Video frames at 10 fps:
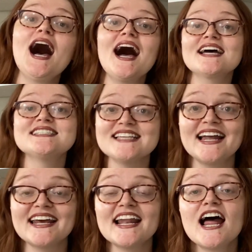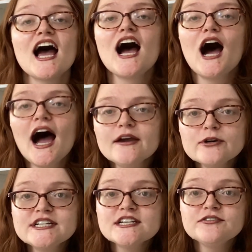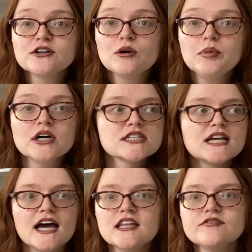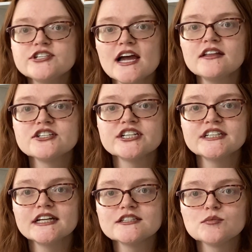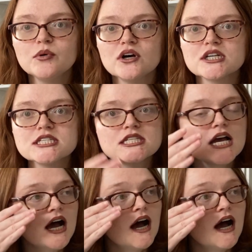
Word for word: I said it. I read difficult books. I love challenging, dense books.